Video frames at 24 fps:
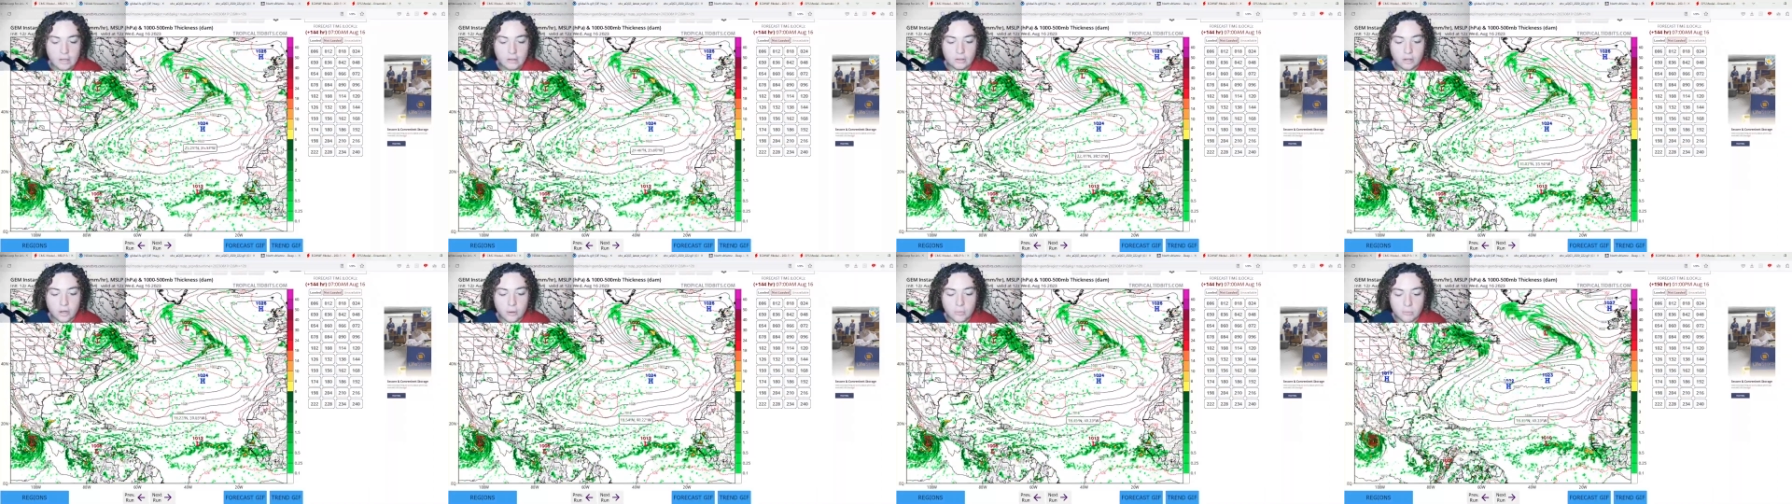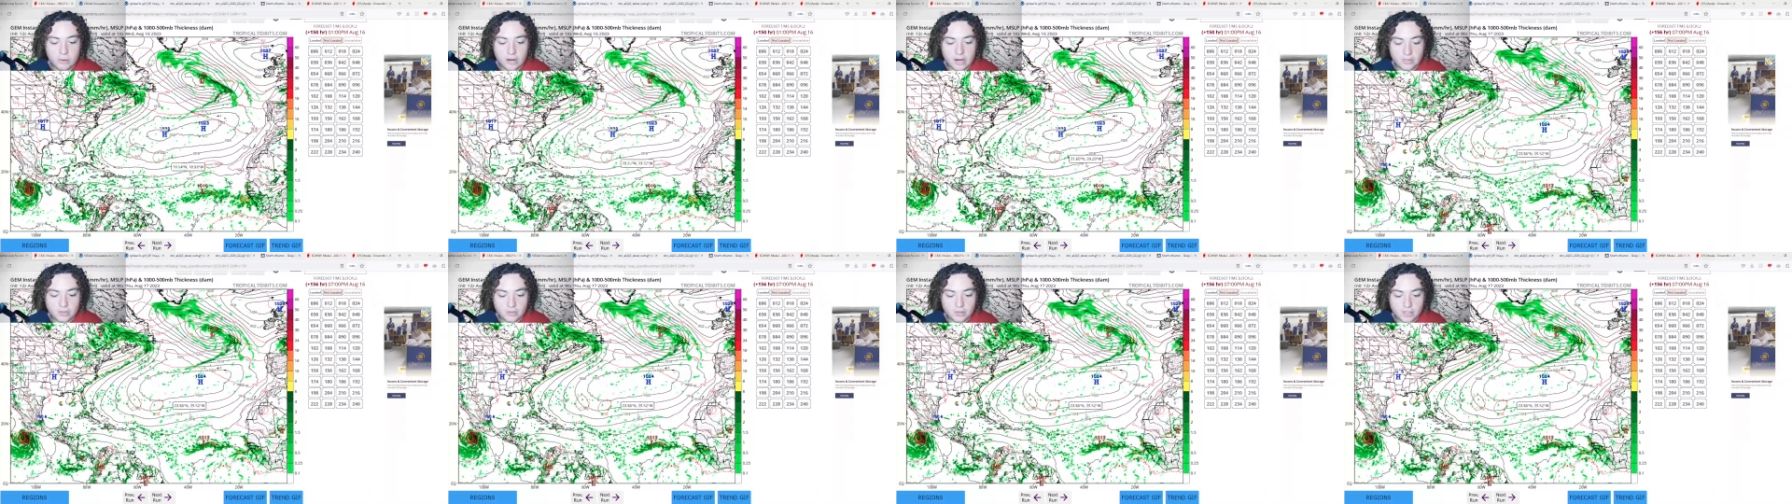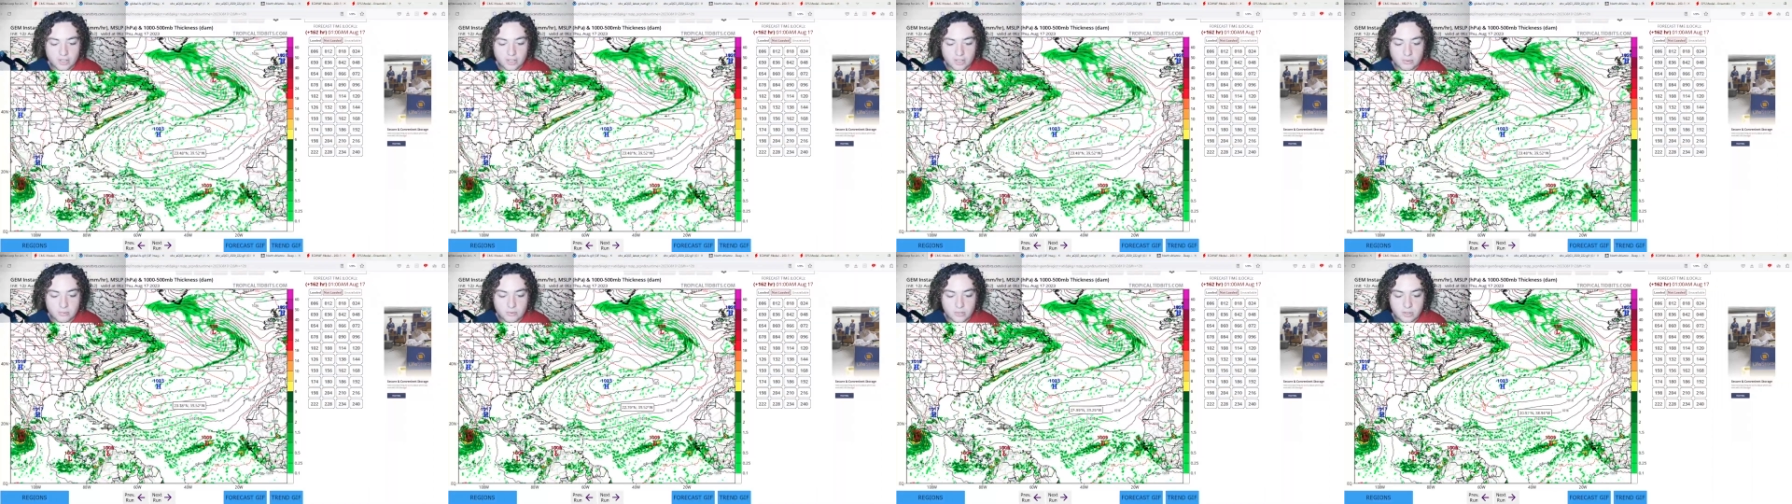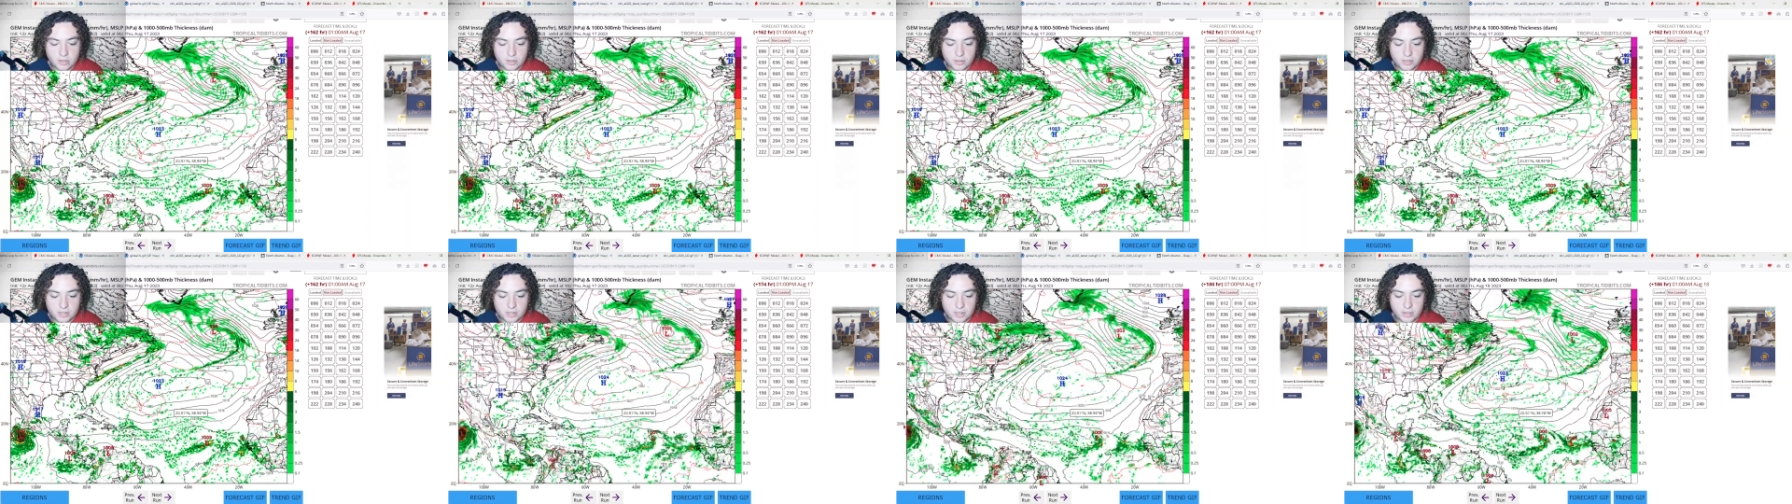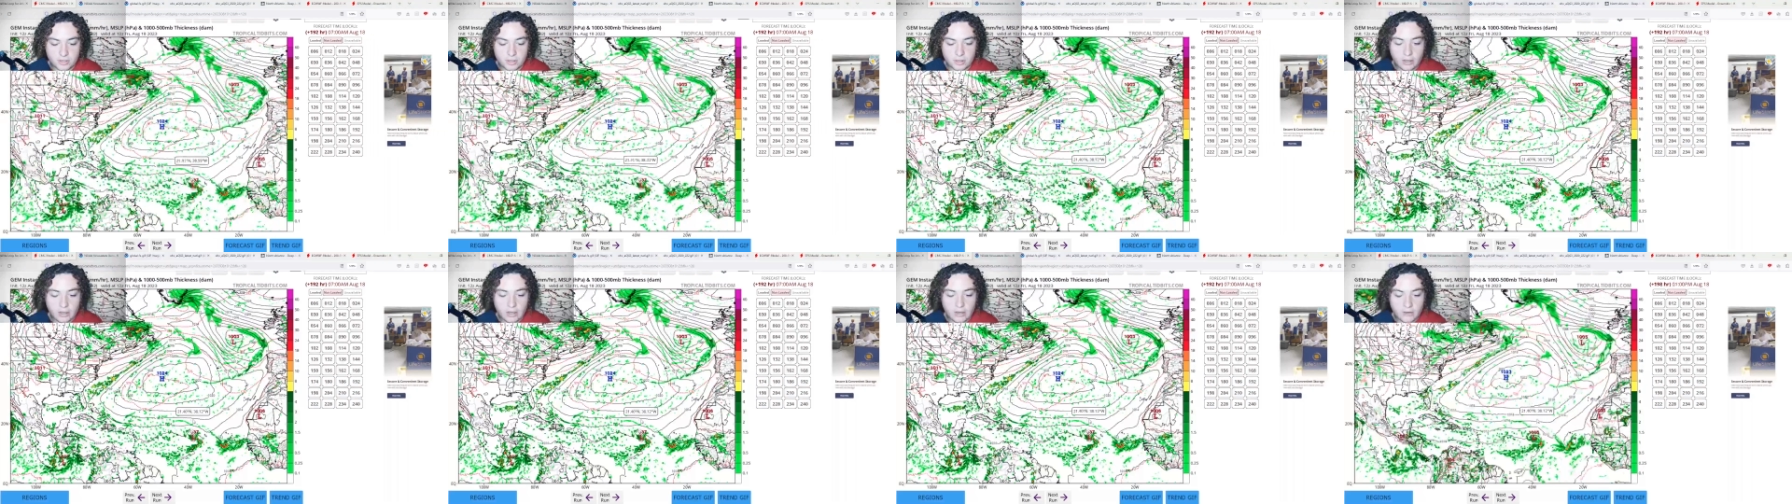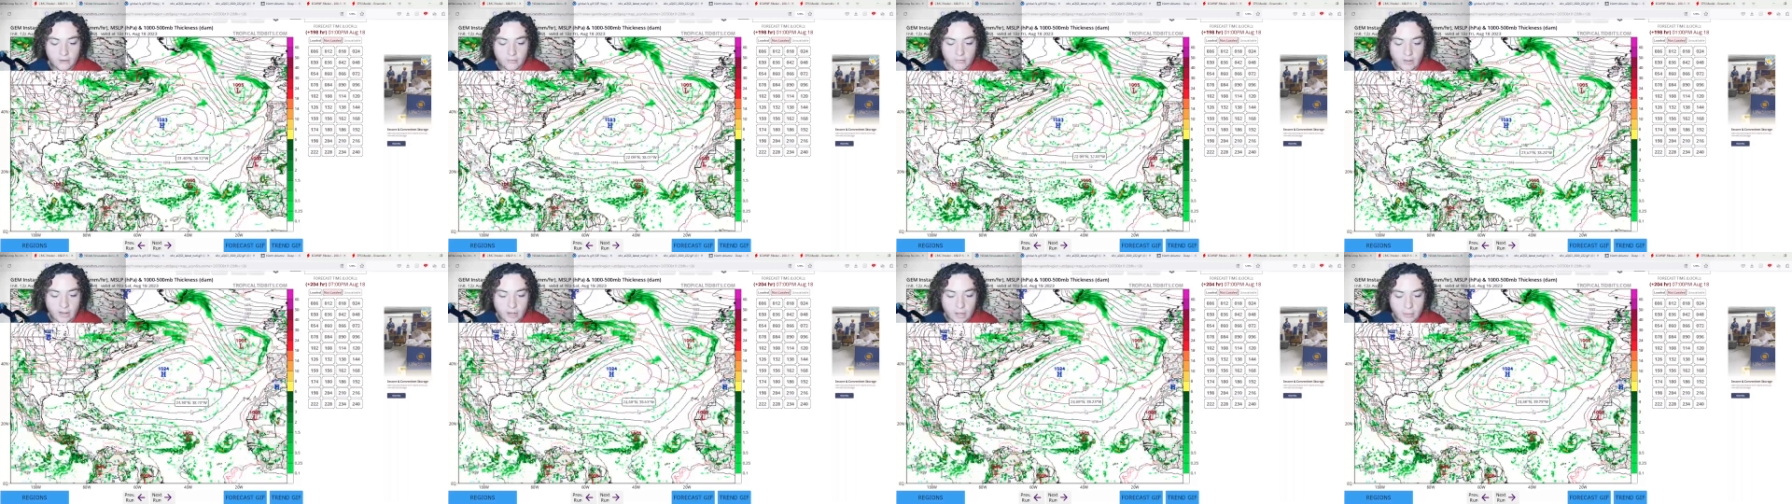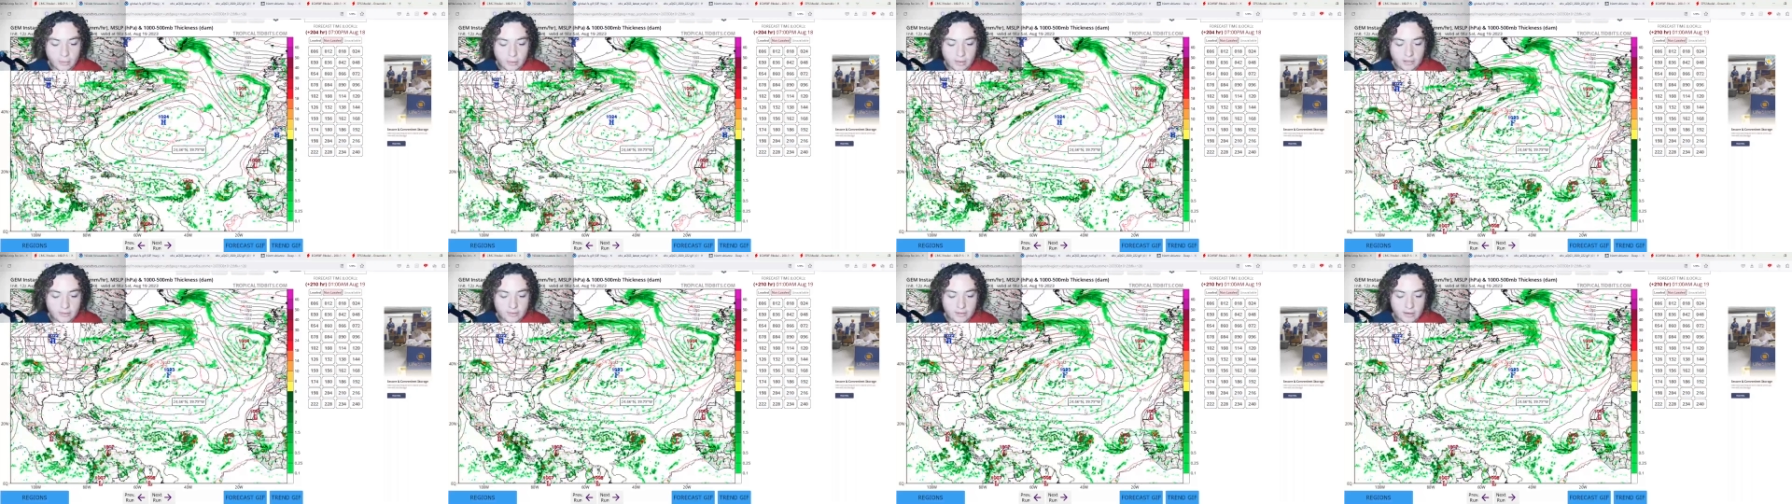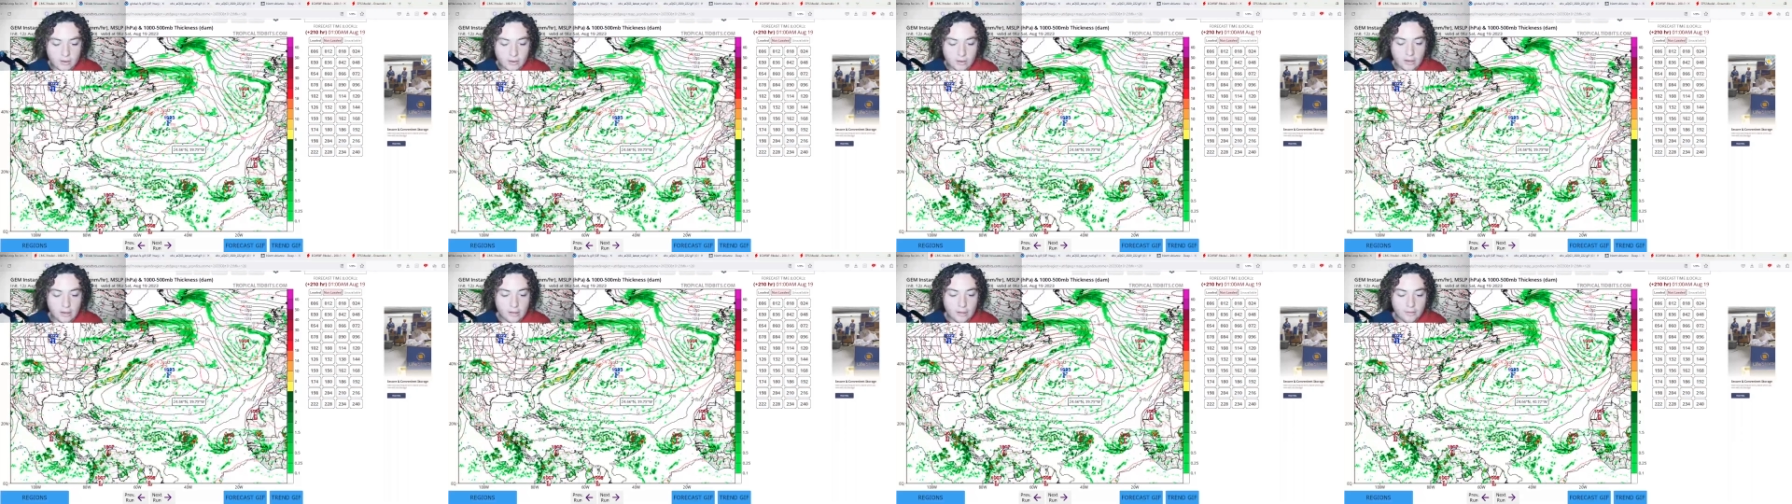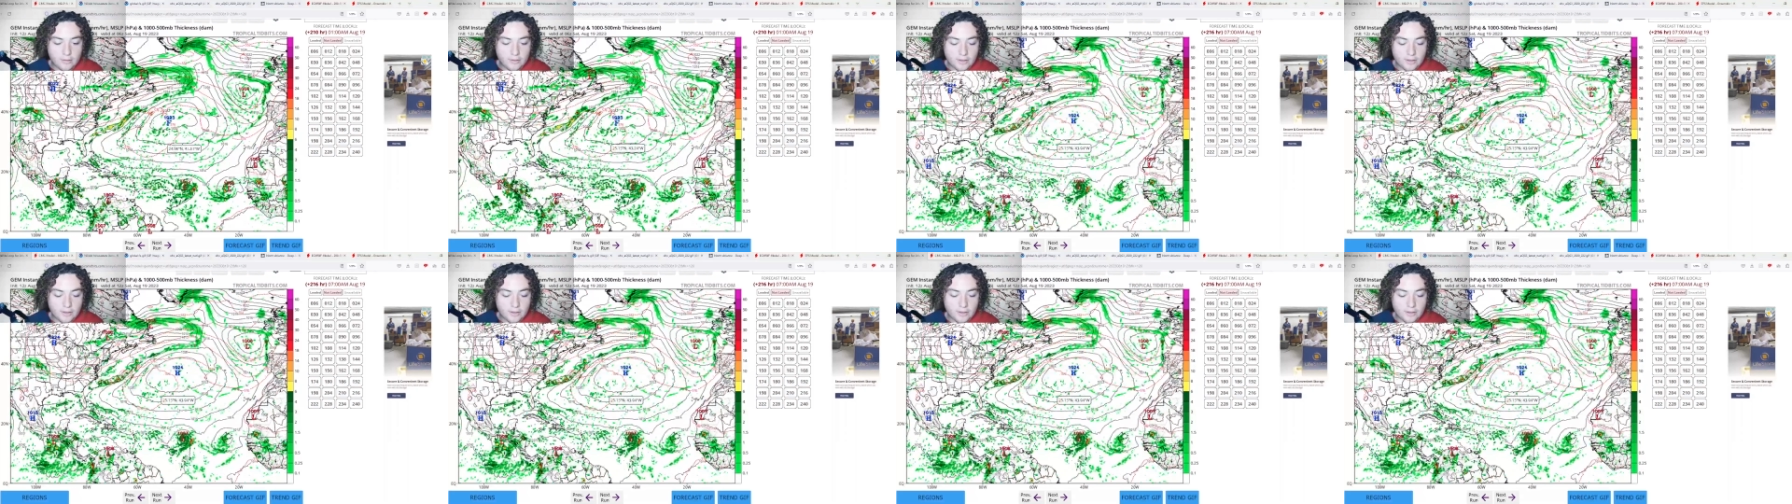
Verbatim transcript: Low pressure system starts to develop right there.